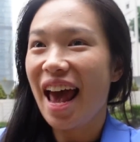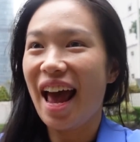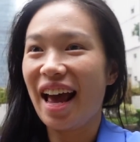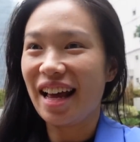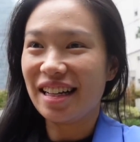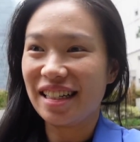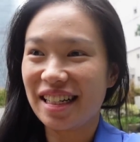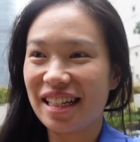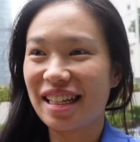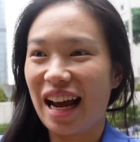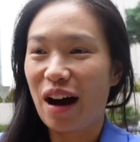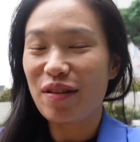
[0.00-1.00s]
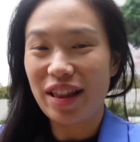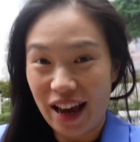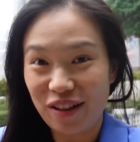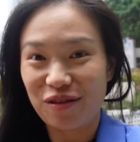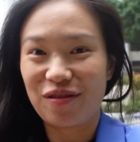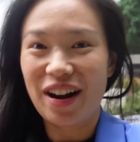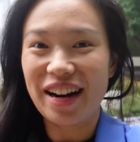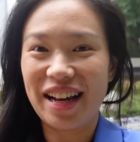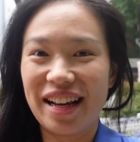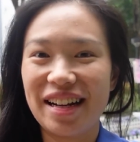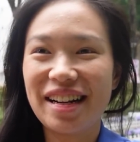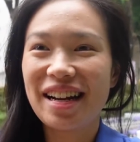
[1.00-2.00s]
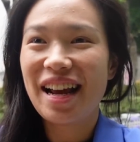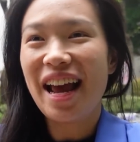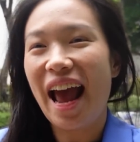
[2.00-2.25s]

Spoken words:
and I would like run in